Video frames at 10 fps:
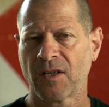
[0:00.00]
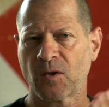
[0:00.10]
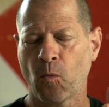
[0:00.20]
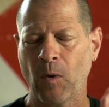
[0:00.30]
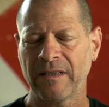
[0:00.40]

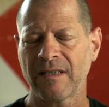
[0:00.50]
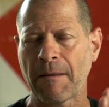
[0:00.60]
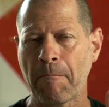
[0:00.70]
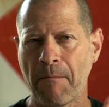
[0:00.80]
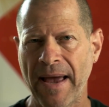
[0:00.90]
So what is
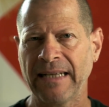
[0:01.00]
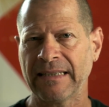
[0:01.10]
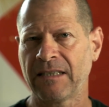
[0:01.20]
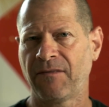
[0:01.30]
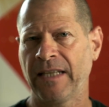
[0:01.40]
the
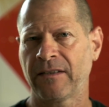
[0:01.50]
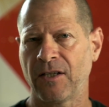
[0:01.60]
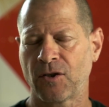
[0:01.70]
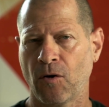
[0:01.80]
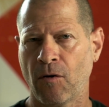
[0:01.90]
main
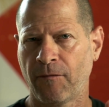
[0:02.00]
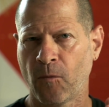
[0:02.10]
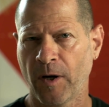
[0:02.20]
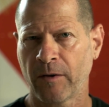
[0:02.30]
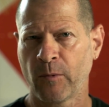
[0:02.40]
advantage
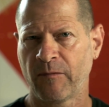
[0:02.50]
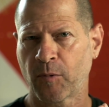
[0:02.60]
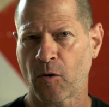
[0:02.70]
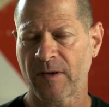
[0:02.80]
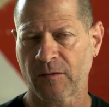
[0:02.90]
of working
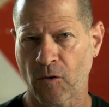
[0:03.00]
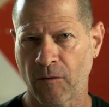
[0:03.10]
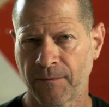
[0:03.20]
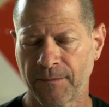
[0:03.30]
with ProRes RAW?